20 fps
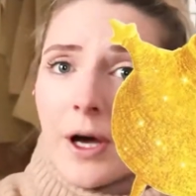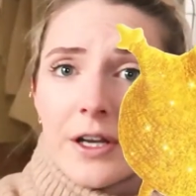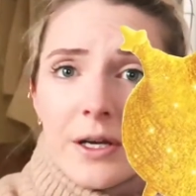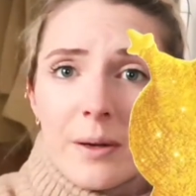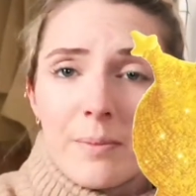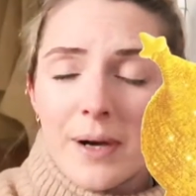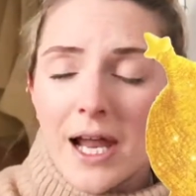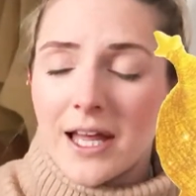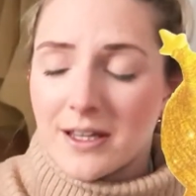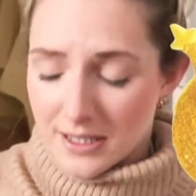and
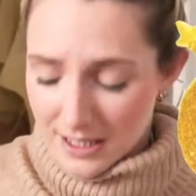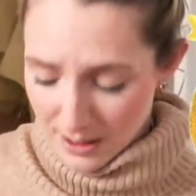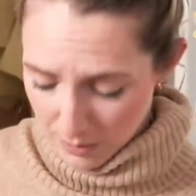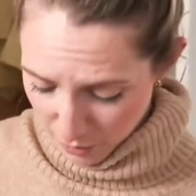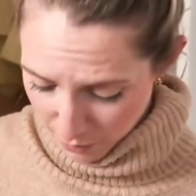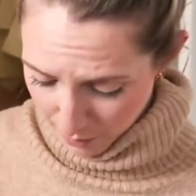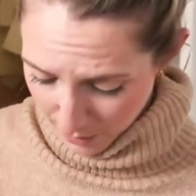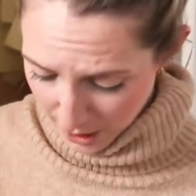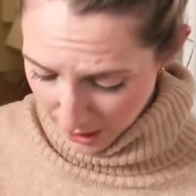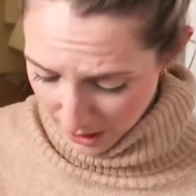I'm blending in
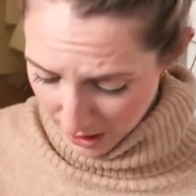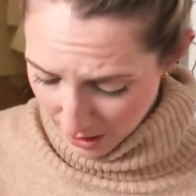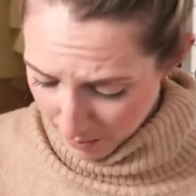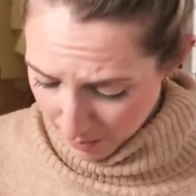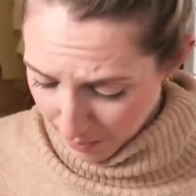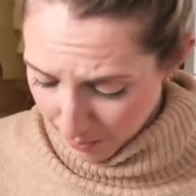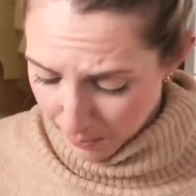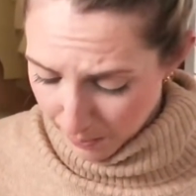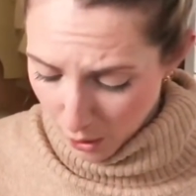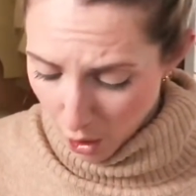with my
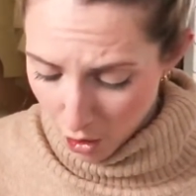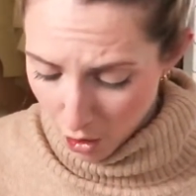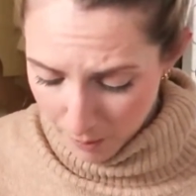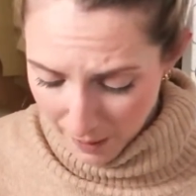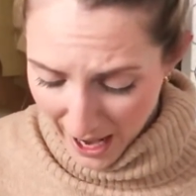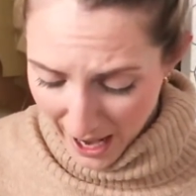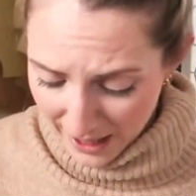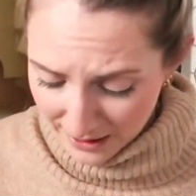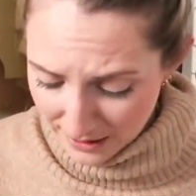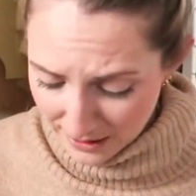block
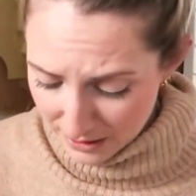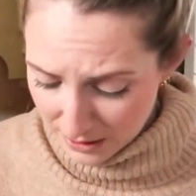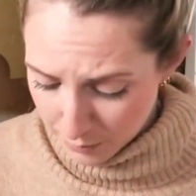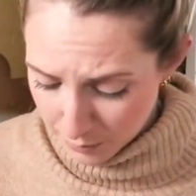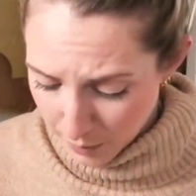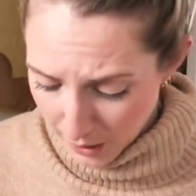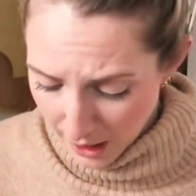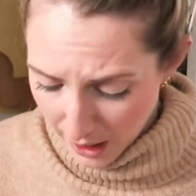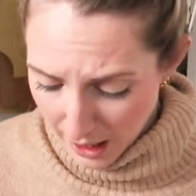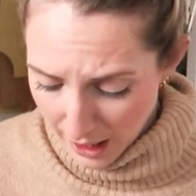patterns,
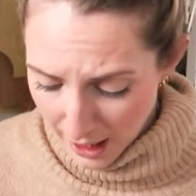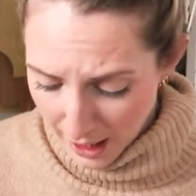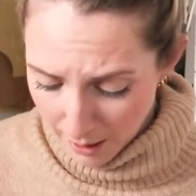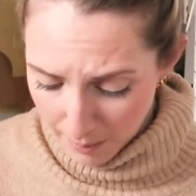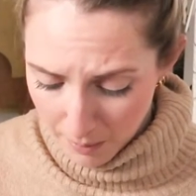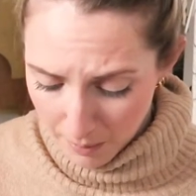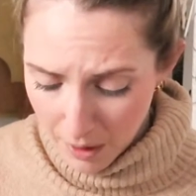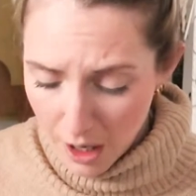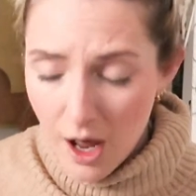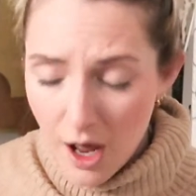but
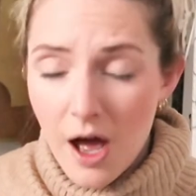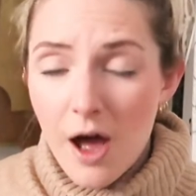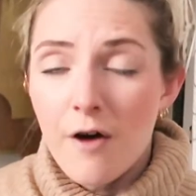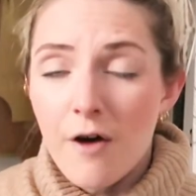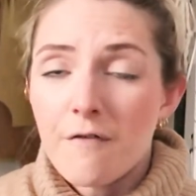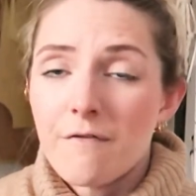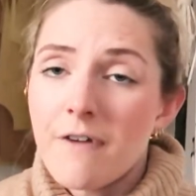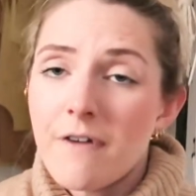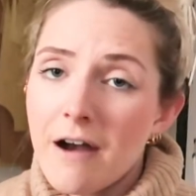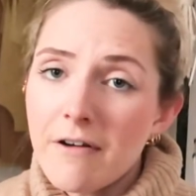
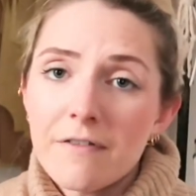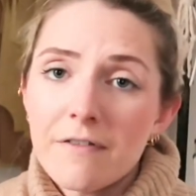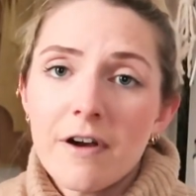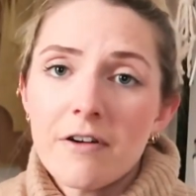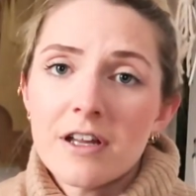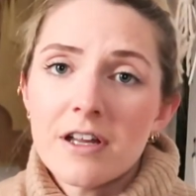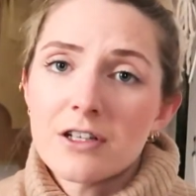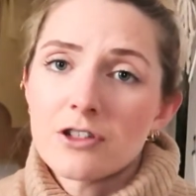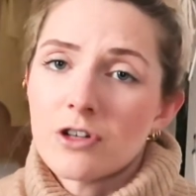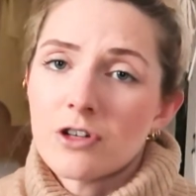
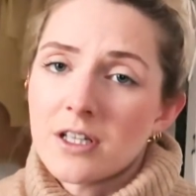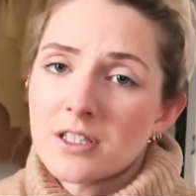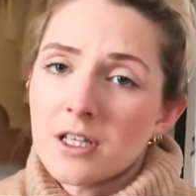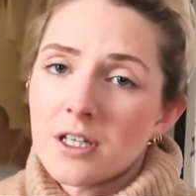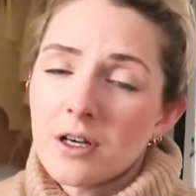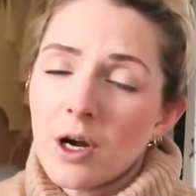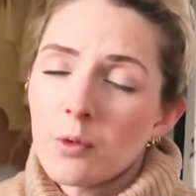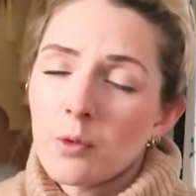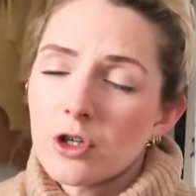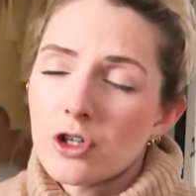very interesting.
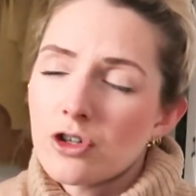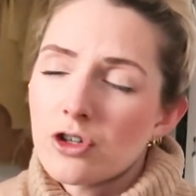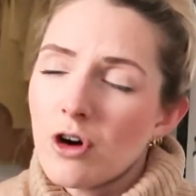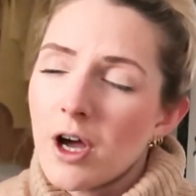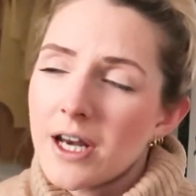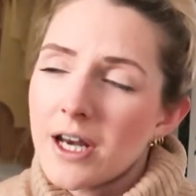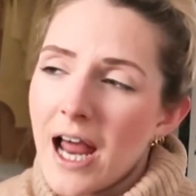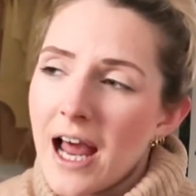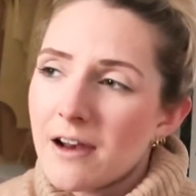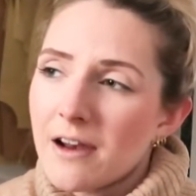I want to try
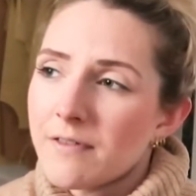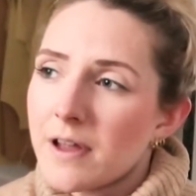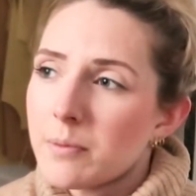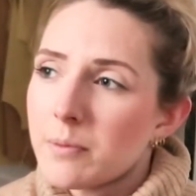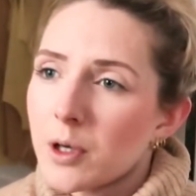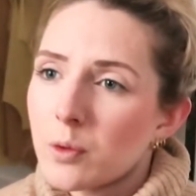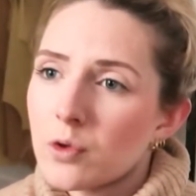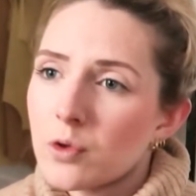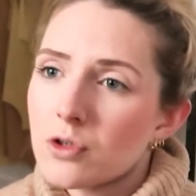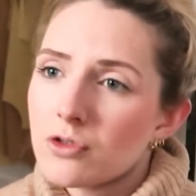and elevate
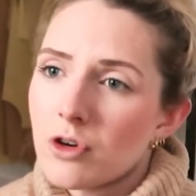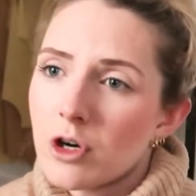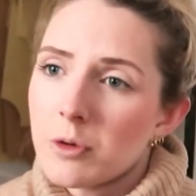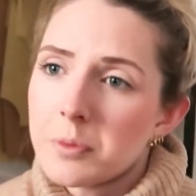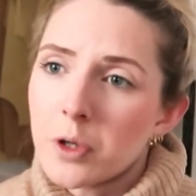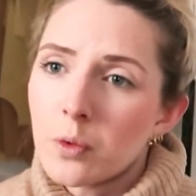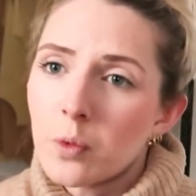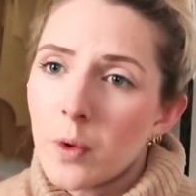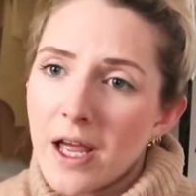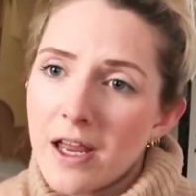my wardrobe
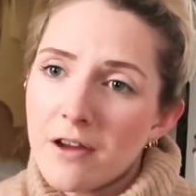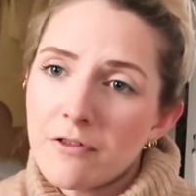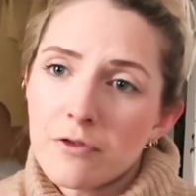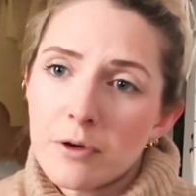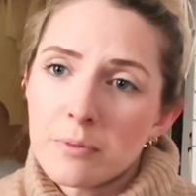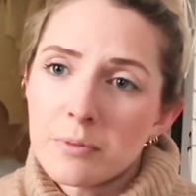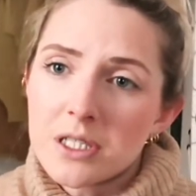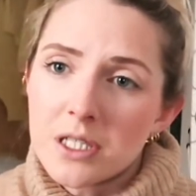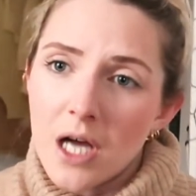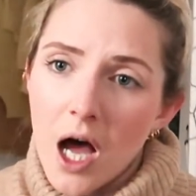away
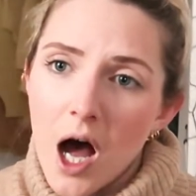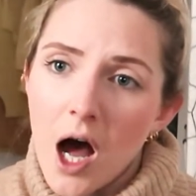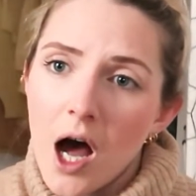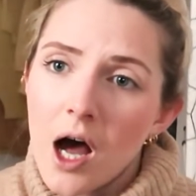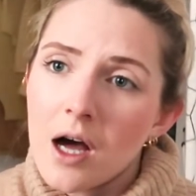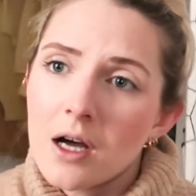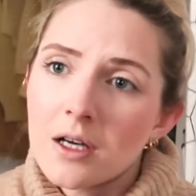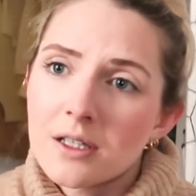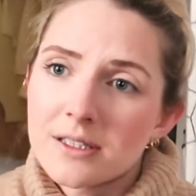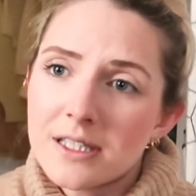from
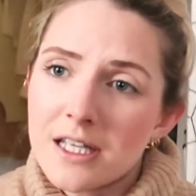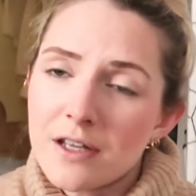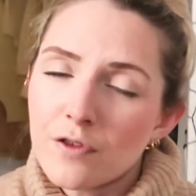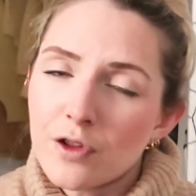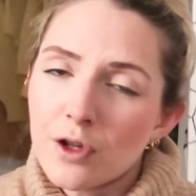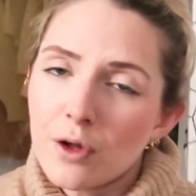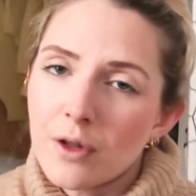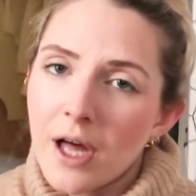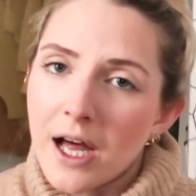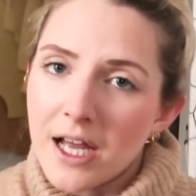darks, even
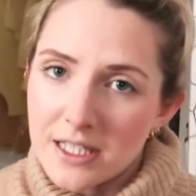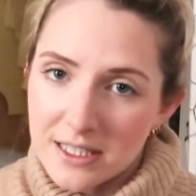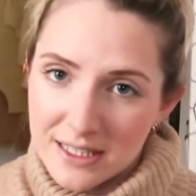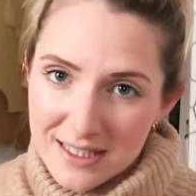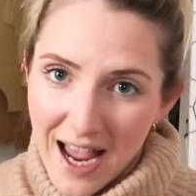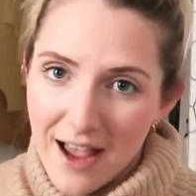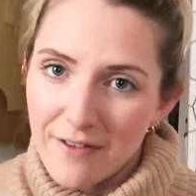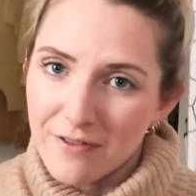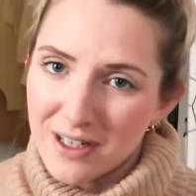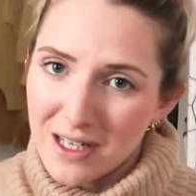though that is
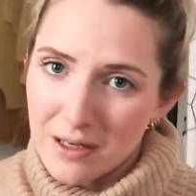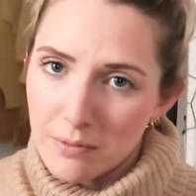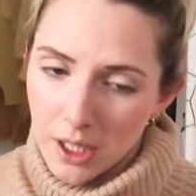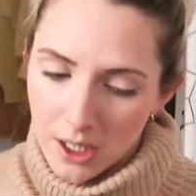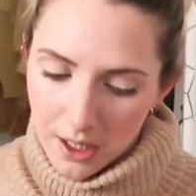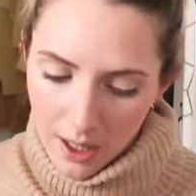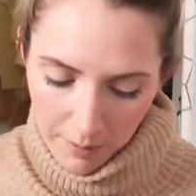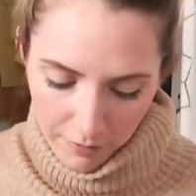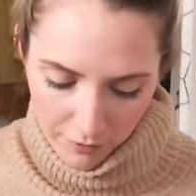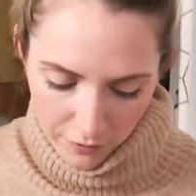definitely my
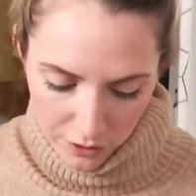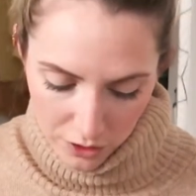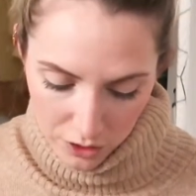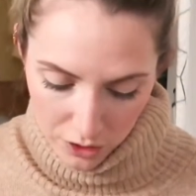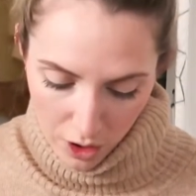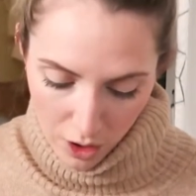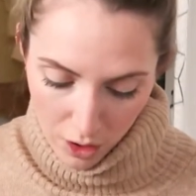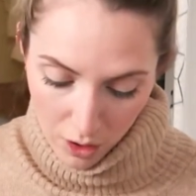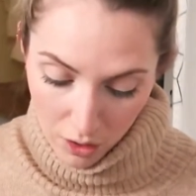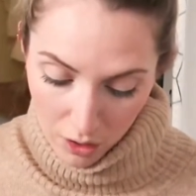comfort
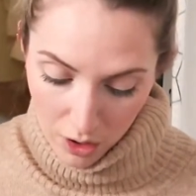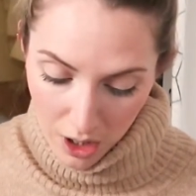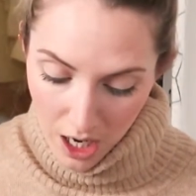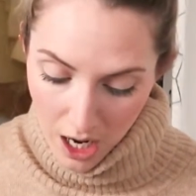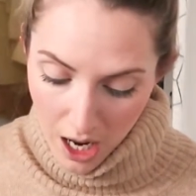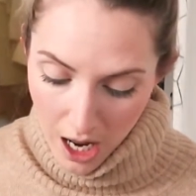zone.